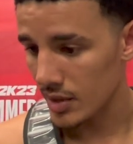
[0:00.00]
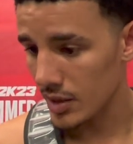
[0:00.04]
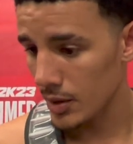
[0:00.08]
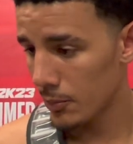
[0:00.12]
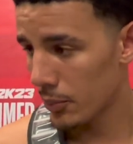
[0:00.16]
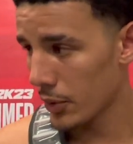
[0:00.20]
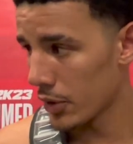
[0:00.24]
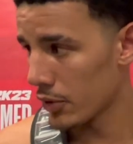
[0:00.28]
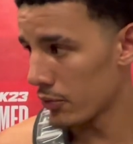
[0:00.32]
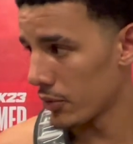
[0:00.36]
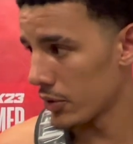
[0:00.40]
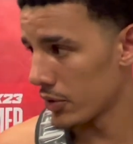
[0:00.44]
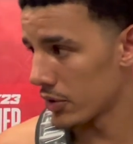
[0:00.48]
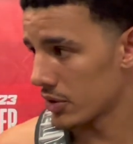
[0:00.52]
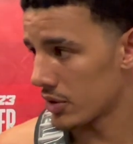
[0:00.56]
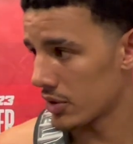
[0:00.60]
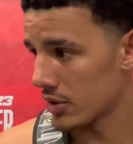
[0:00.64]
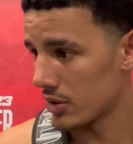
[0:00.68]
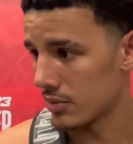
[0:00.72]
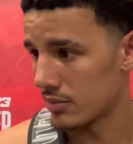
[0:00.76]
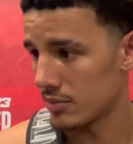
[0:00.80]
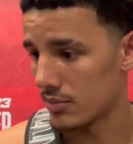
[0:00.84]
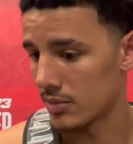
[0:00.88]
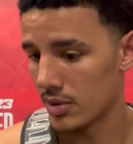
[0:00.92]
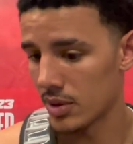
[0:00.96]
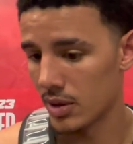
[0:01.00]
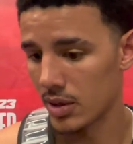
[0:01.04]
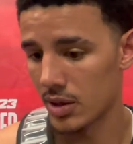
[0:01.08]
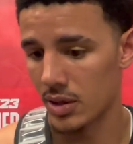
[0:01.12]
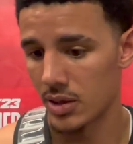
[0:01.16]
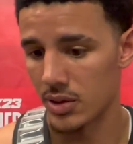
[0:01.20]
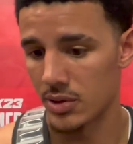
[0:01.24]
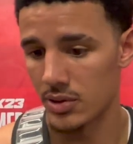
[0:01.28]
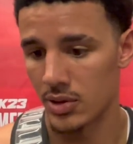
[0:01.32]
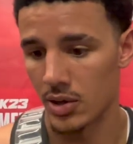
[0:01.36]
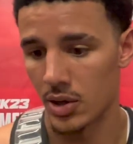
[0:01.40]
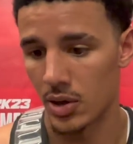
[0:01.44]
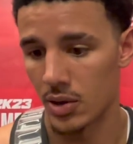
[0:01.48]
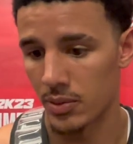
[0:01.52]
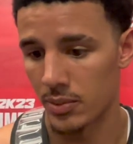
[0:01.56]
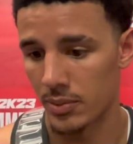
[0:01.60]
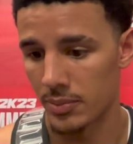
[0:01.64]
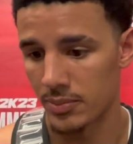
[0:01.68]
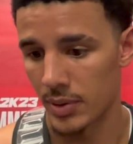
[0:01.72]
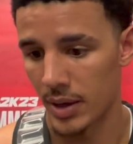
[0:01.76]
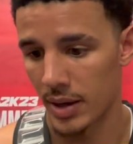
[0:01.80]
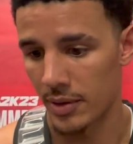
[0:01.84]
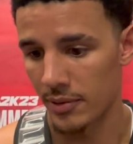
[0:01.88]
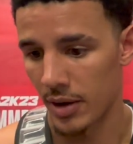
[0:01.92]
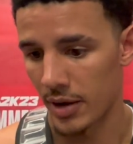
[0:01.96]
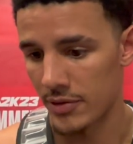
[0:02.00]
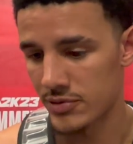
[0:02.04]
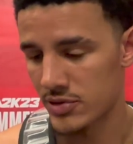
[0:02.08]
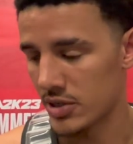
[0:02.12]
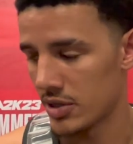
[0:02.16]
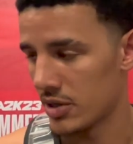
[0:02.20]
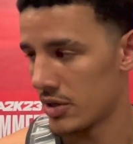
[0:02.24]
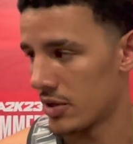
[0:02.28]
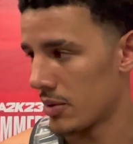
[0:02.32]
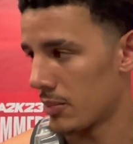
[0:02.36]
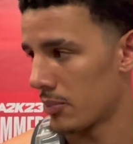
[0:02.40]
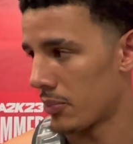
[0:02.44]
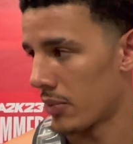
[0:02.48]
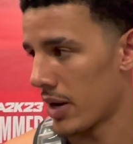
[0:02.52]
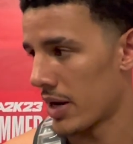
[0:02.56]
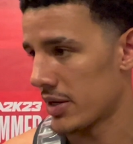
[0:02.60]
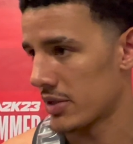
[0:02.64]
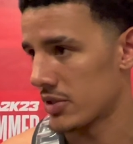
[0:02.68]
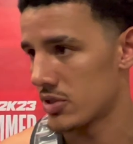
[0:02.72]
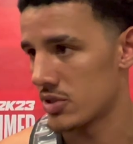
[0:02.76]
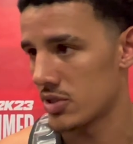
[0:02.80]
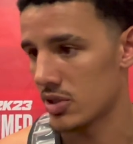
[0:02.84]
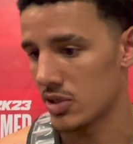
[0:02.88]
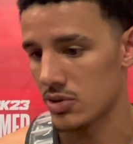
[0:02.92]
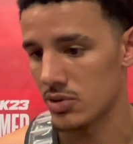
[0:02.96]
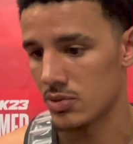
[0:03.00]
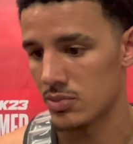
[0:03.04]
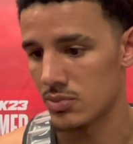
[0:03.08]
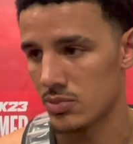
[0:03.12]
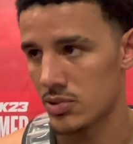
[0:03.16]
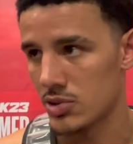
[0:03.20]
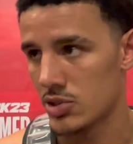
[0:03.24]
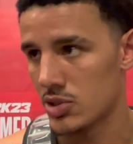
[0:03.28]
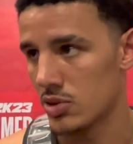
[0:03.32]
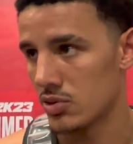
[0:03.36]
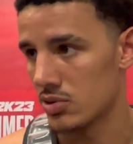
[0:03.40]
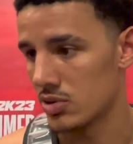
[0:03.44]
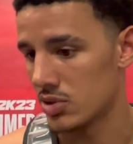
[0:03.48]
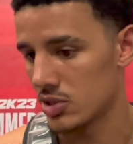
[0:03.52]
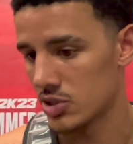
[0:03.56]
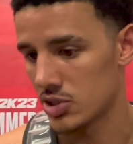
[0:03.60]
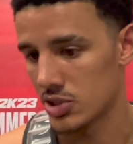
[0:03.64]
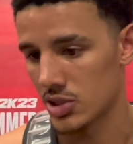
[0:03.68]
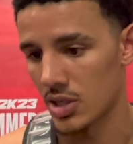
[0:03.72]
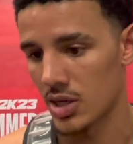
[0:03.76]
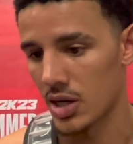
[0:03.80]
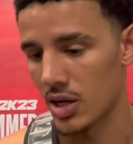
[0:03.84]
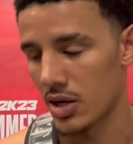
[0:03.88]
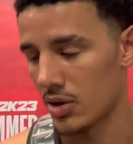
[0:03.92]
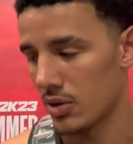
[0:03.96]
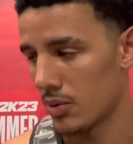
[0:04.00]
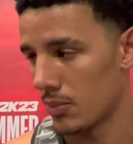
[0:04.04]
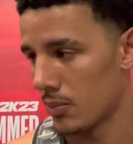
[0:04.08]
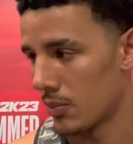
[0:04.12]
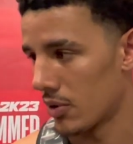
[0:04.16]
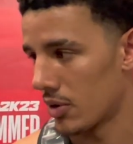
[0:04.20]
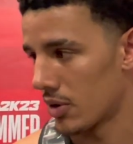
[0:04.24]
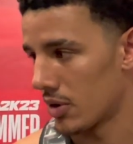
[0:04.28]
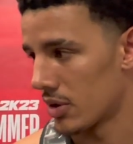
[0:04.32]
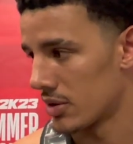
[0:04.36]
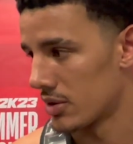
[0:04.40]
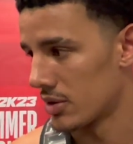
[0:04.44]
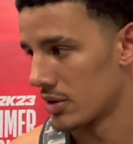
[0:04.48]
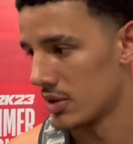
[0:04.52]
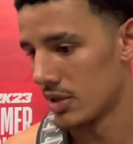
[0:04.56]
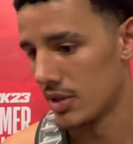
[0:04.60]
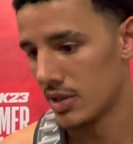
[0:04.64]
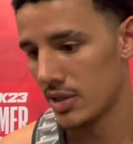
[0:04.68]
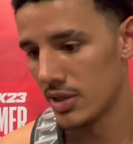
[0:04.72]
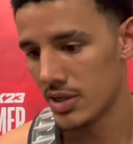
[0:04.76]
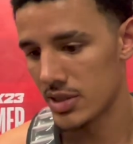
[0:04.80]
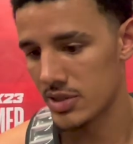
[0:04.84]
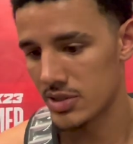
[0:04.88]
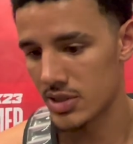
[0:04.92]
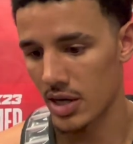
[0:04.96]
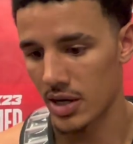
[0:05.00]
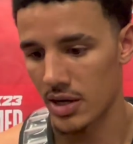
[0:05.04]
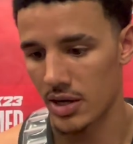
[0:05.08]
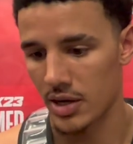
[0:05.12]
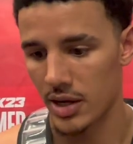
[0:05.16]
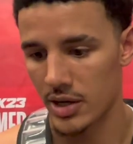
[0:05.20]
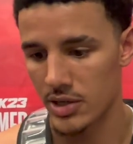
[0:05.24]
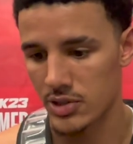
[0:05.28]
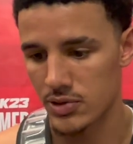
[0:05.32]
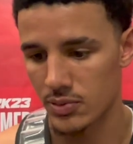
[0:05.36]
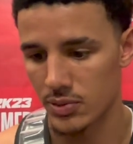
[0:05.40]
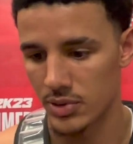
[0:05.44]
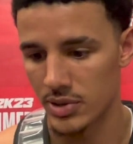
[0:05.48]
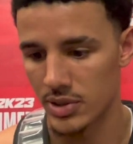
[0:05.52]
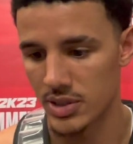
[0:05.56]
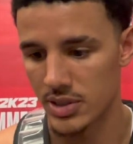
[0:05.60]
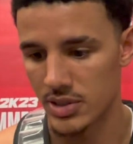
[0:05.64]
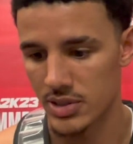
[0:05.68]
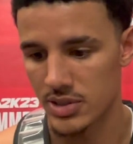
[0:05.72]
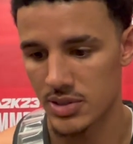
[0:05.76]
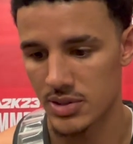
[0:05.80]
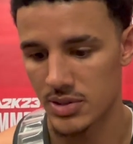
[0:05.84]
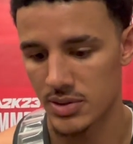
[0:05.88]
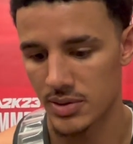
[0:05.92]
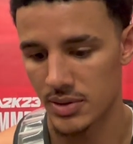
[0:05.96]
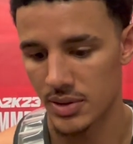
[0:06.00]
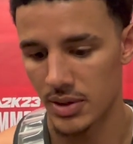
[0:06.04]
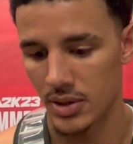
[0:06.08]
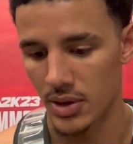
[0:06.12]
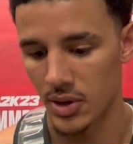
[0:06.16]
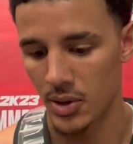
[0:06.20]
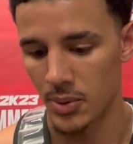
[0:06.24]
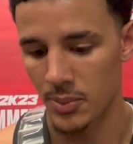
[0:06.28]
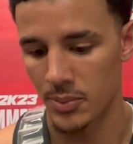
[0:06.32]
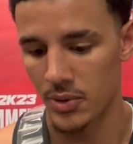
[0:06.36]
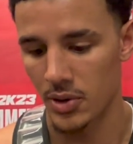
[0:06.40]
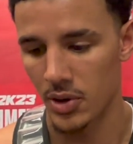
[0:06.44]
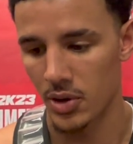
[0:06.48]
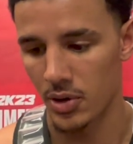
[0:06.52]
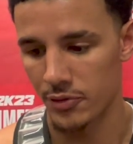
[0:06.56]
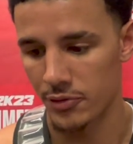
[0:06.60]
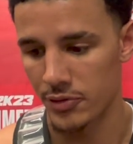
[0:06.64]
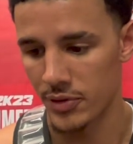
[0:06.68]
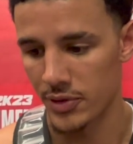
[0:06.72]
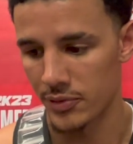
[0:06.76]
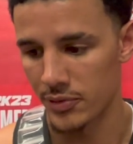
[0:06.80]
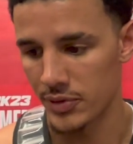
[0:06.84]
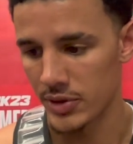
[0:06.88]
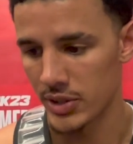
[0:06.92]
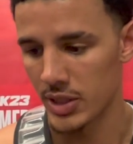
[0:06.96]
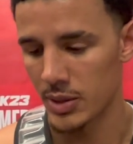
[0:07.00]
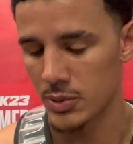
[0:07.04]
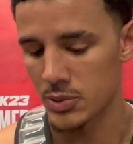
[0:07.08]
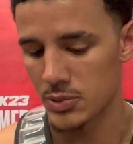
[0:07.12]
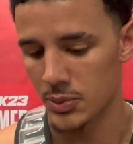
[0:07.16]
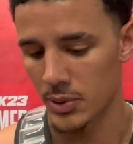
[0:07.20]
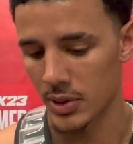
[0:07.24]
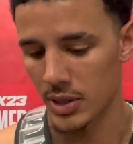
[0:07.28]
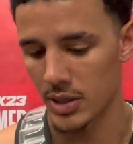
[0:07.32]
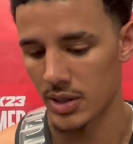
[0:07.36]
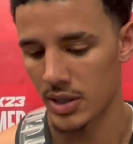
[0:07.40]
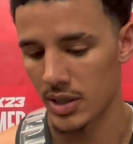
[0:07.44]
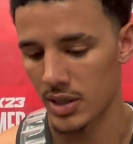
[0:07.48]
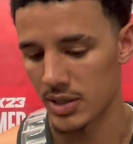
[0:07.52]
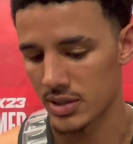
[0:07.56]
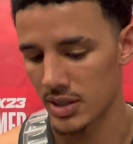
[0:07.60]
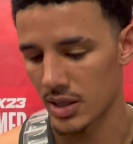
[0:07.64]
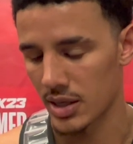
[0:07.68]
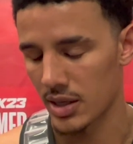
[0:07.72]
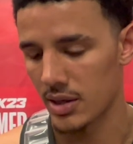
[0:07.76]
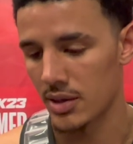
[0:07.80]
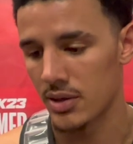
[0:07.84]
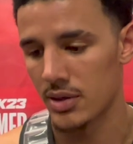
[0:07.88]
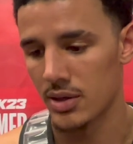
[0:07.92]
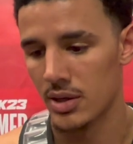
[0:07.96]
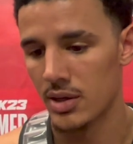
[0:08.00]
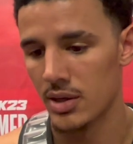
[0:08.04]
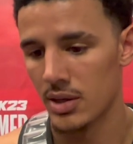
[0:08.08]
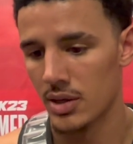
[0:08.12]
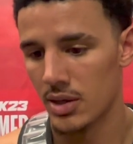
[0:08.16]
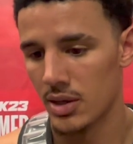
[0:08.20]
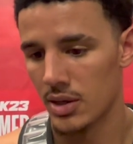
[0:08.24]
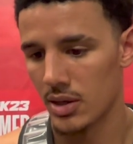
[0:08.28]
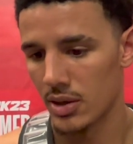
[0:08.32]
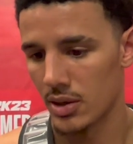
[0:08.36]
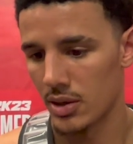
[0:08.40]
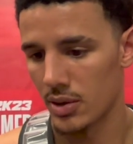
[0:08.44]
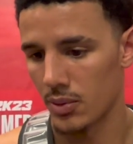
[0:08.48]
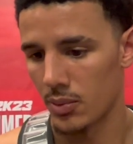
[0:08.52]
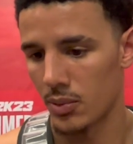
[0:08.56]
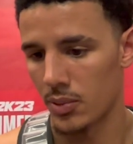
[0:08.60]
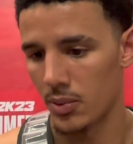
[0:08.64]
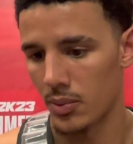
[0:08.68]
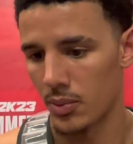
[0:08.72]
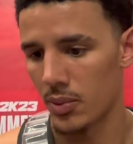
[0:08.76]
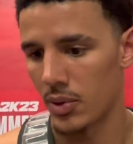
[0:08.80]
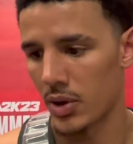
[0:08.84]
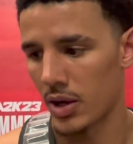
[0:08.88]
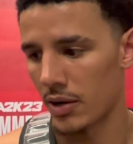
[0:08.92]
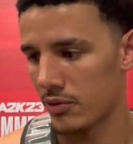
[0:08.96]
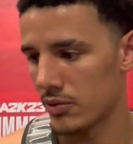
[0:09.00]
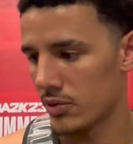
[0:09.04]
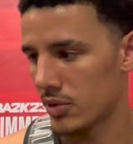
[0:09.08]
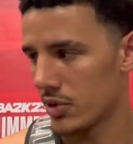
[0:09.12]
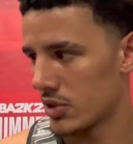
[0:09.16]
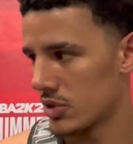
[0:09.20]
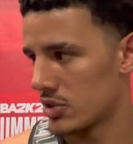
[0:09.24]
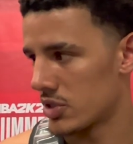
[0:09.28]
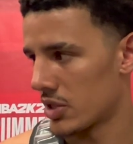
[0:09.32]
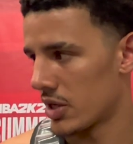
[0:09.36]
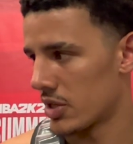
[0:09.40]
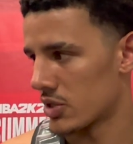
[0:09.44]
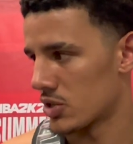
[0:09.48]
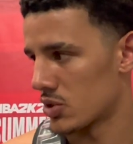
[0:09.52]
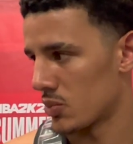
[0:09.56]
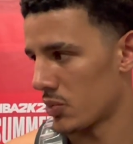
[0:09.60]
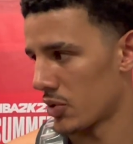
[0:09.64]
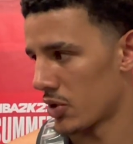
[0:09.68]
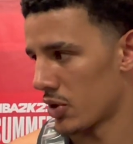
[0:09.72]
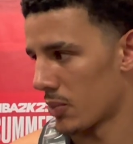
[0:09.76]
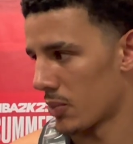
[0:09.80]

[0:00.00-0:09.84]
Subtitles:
Play really good. You know, I've seen him in practice. He can shoot the shit out of the ball. He's got a nice release. You know, if he keeps playing like that, we'll have a good chance to